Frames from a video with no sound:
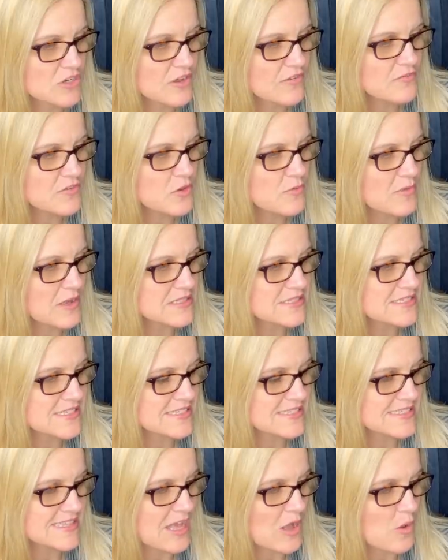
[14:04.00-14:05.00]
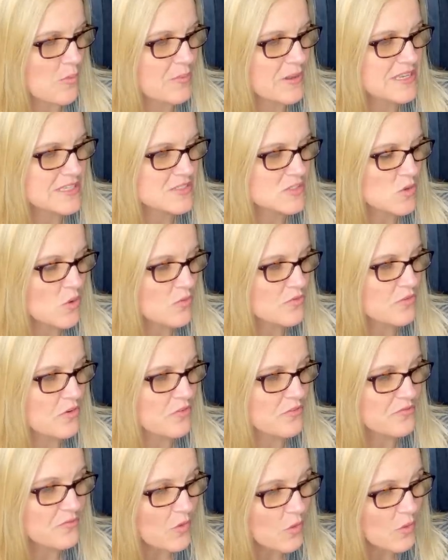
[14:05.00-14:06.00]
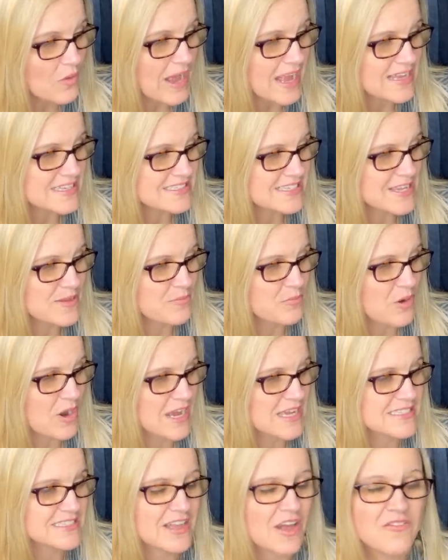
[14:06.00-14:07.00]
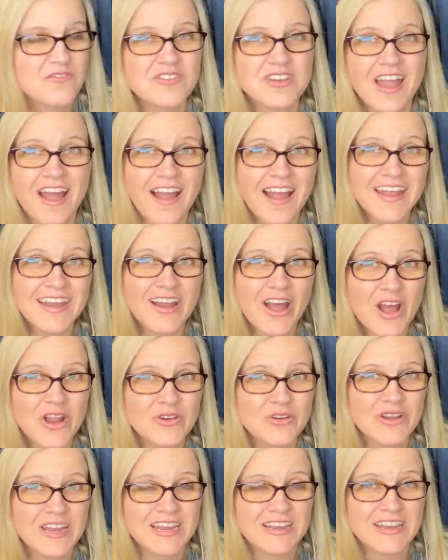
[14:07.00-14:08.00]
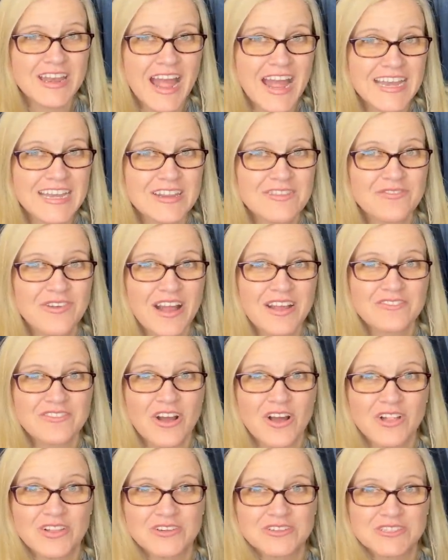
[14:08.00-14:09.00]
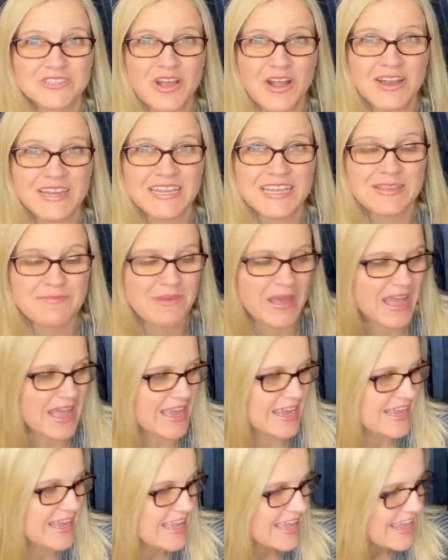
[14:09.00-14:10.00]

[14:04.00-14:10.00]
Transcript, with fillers: a few months to sell, but it sold for full asking price of $995 on eBay.